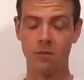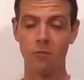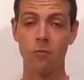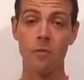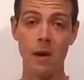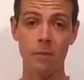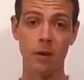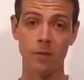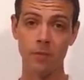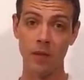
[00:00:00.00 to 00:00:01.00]

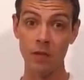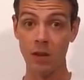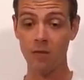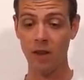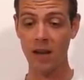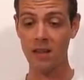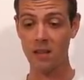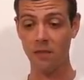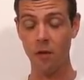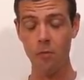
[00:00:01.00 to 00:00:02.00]
Remember, if you can find this
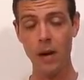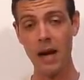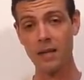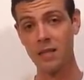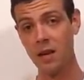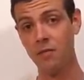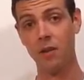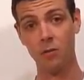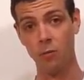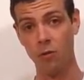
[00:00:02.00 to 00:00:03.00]
foam back stuff on
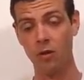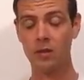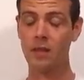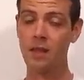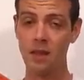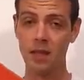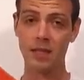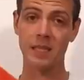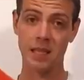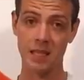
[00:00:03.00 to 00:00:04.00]
a roll,
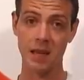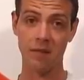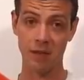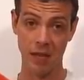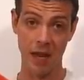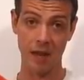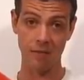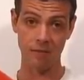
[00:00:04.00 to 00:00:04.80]
this is the stuff to get.